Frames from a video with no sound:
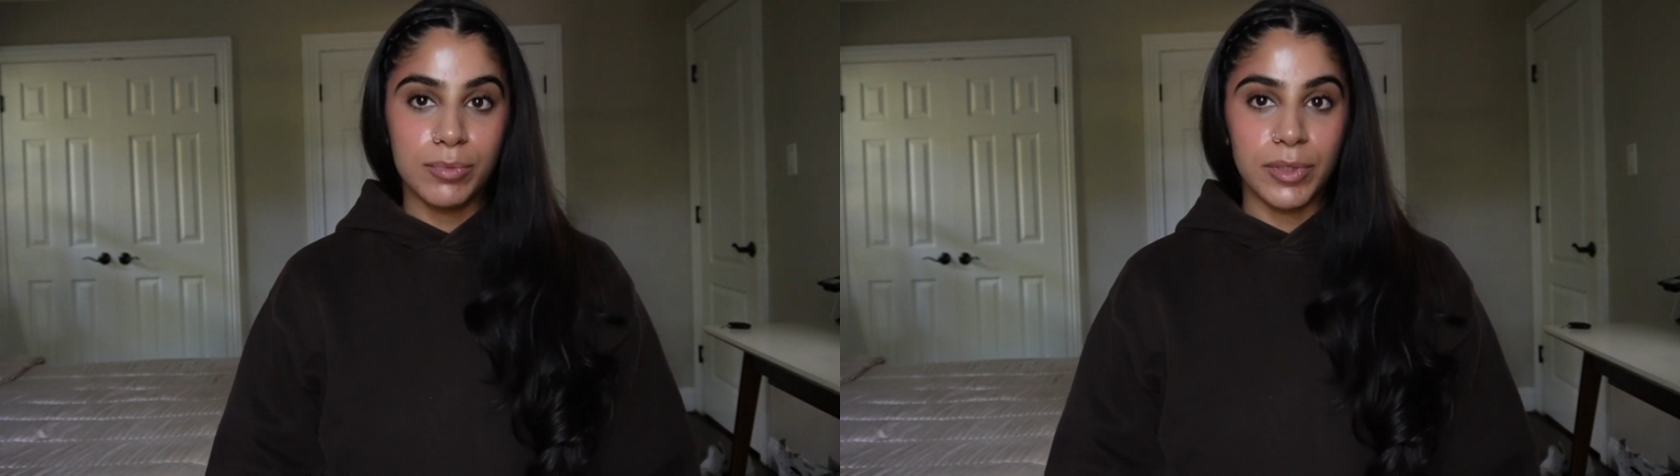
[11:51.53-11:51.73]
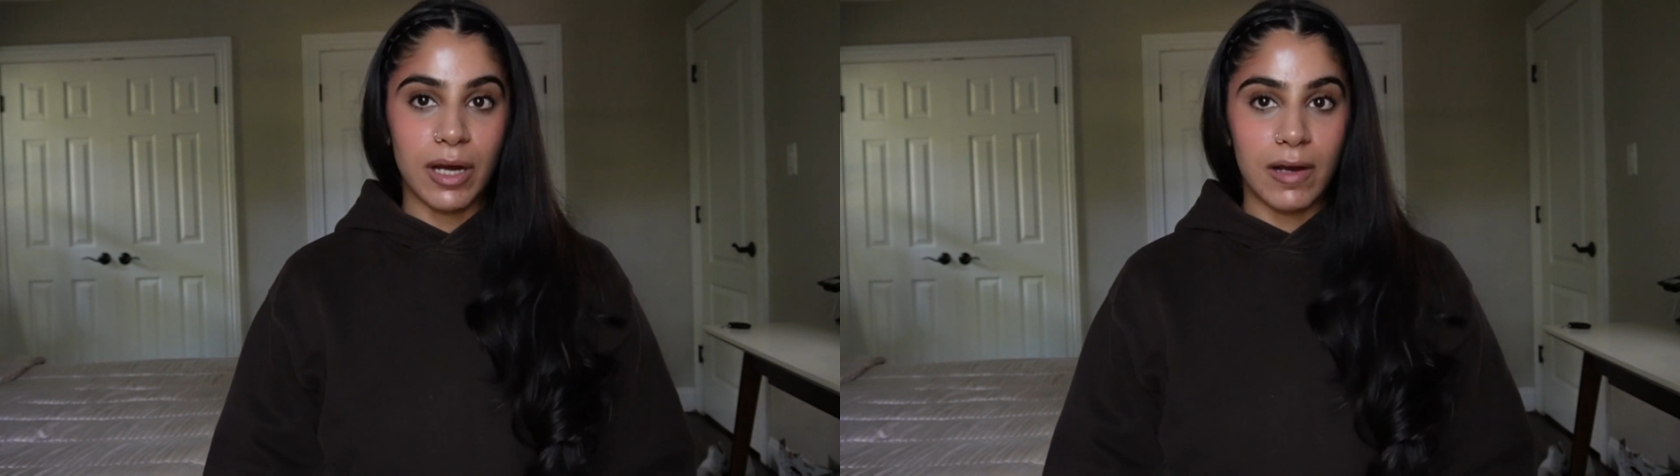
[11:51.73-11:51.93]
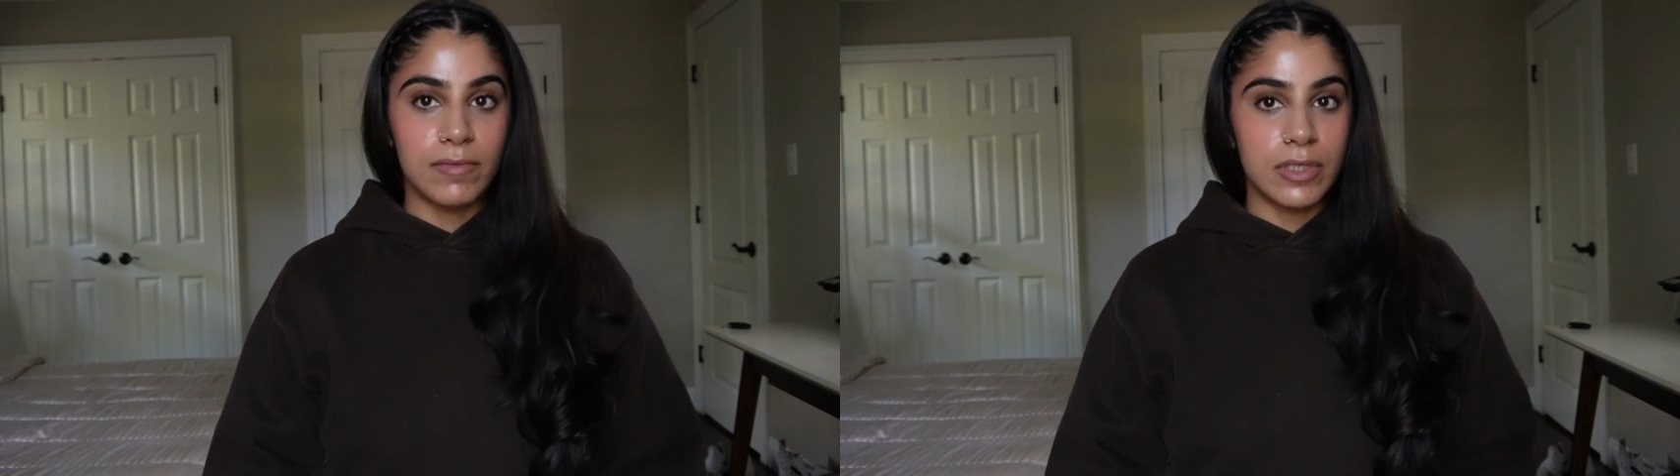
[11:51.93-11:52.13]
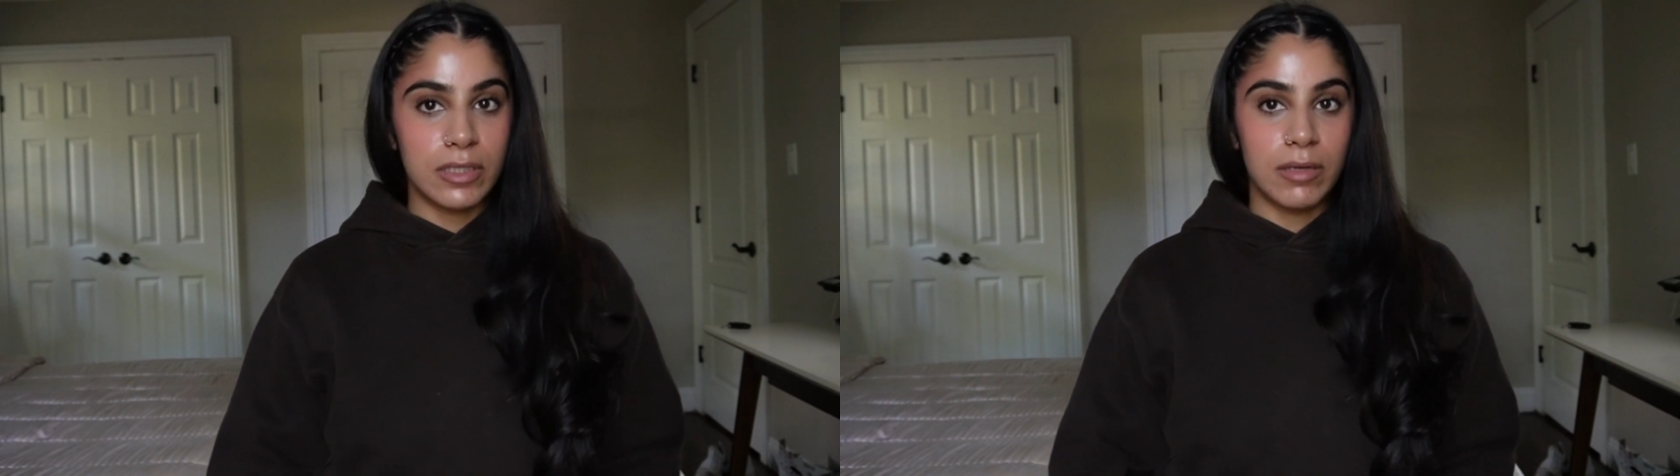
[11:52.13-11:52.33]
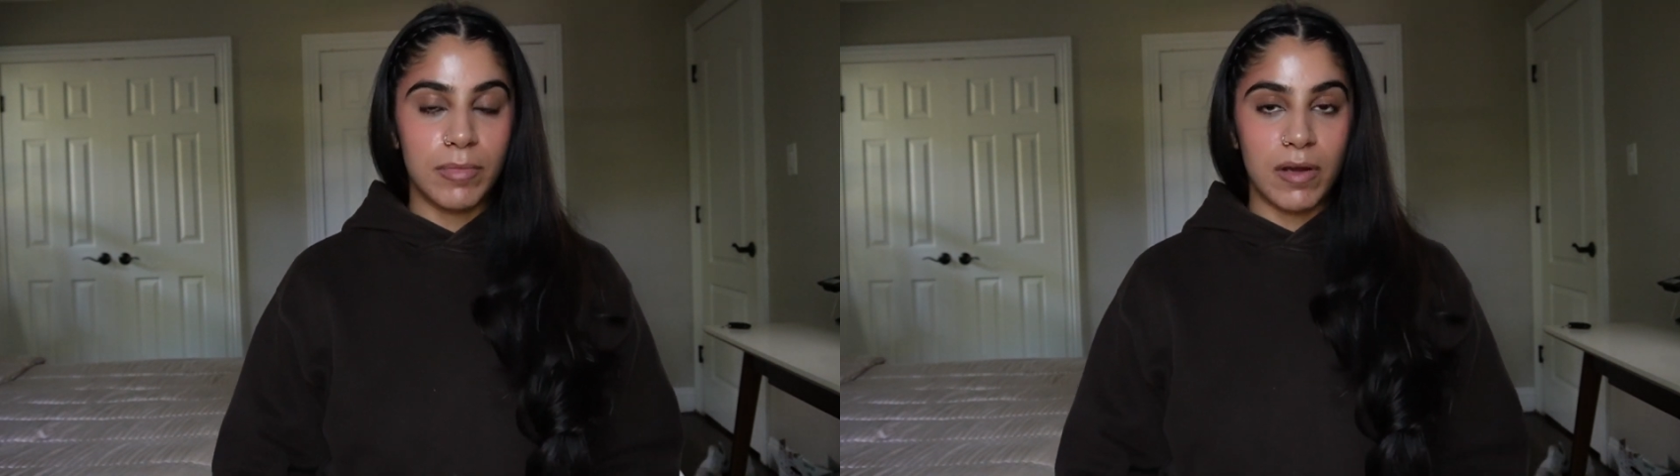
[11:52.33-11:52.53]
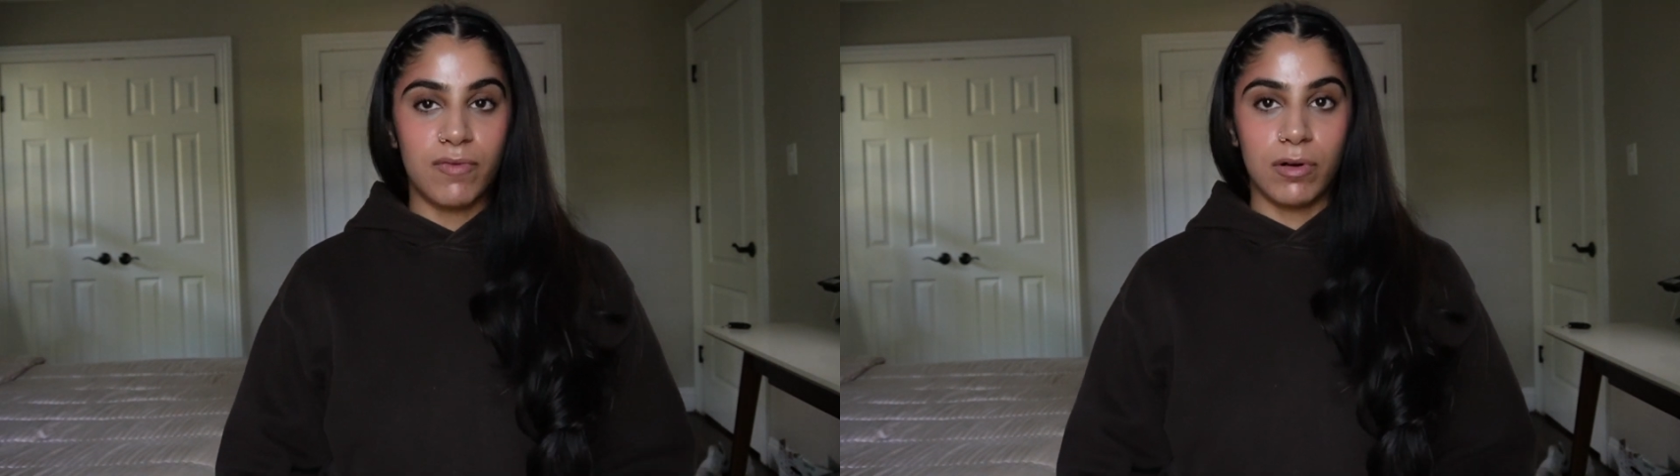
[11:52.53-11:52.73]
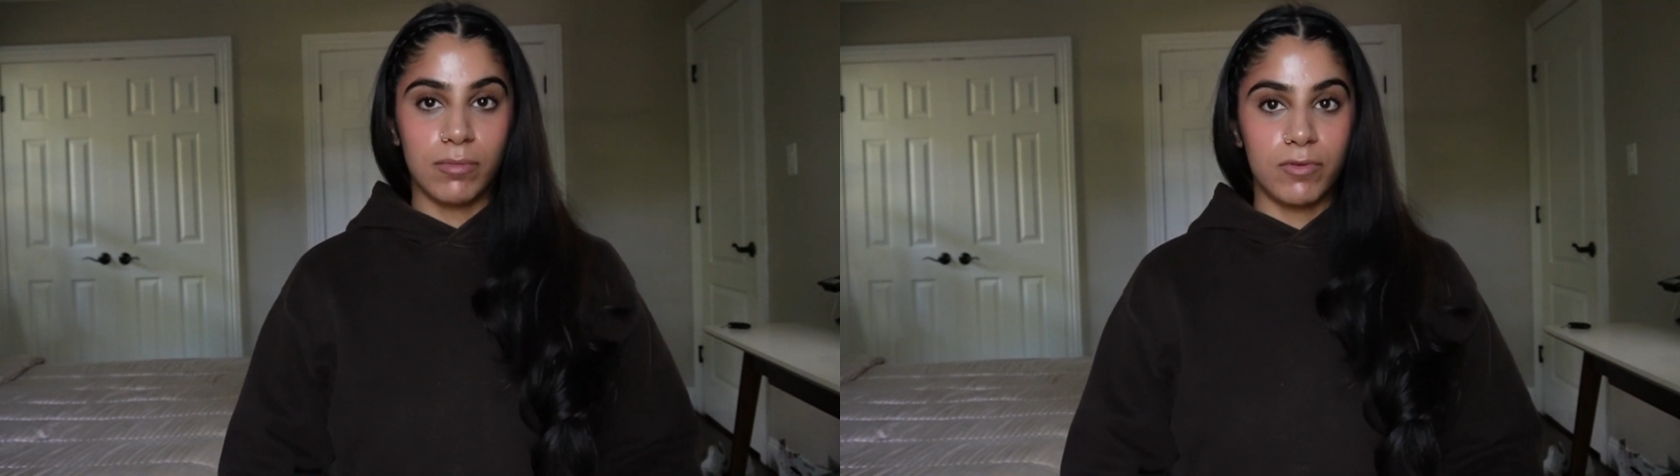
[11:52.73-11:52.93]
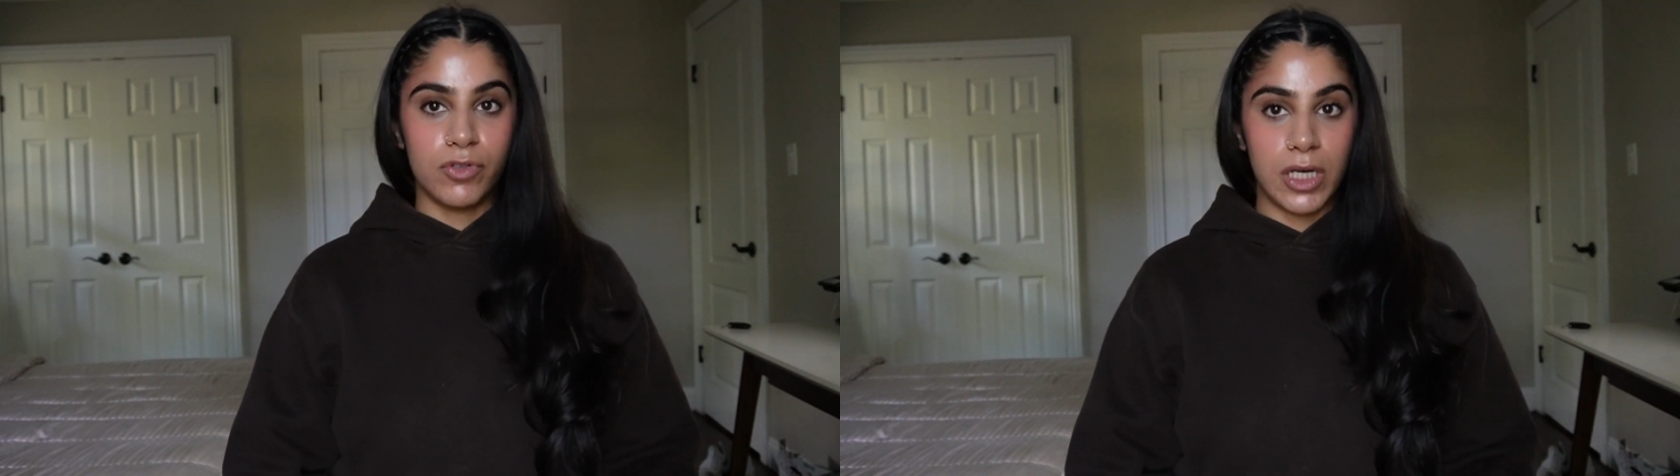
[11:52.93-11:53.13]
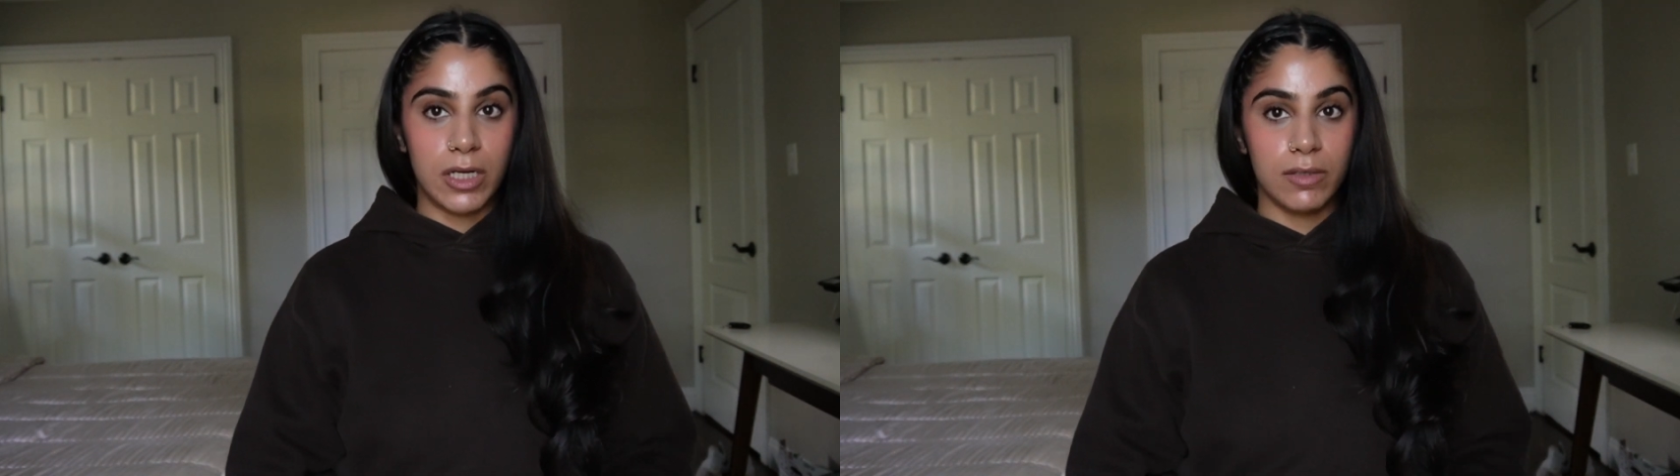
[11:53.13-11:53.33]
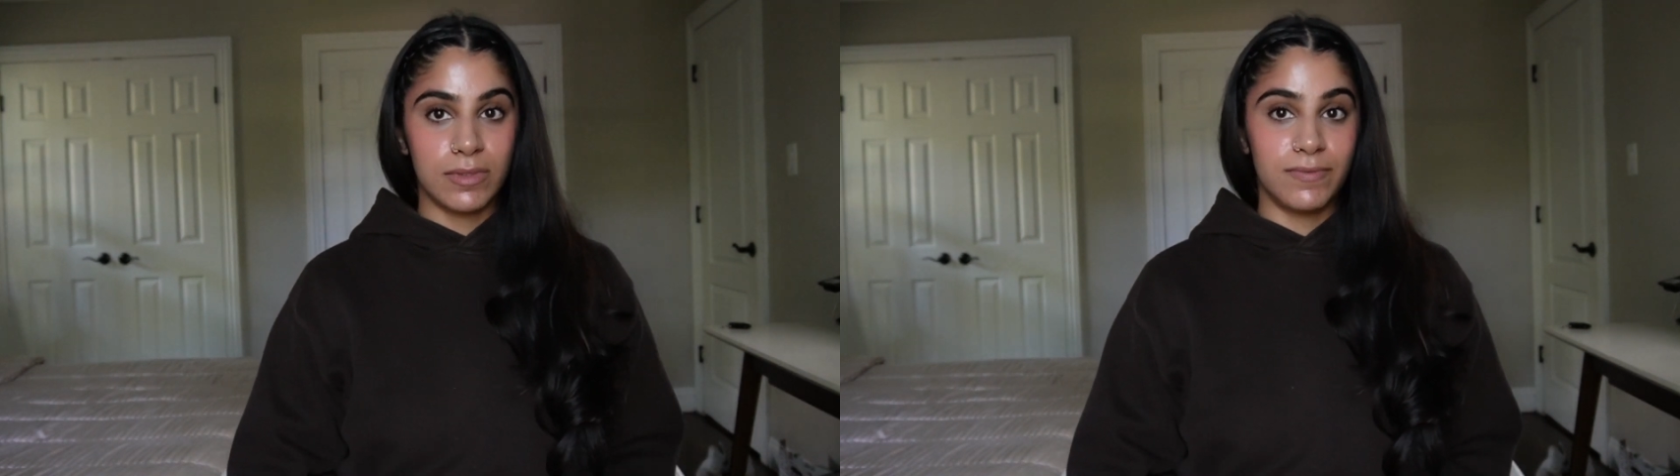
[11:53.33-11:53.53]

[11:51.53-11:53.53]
but obviously my form of training was